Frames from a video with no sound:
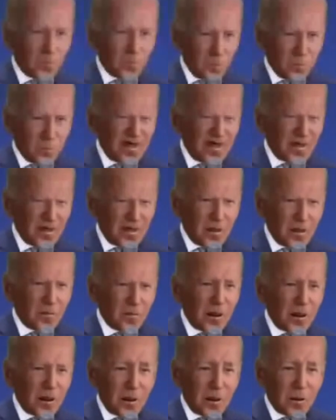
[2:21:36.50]
news in the
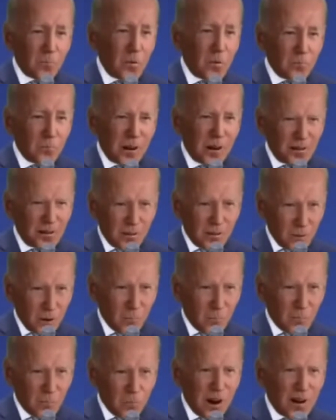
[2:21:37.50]
milkman got him around
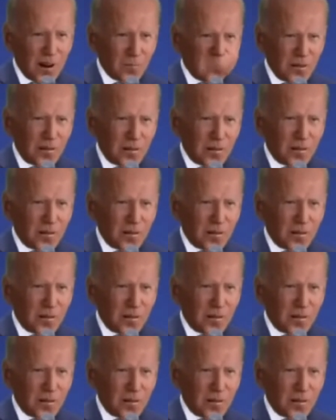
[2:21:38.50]
in the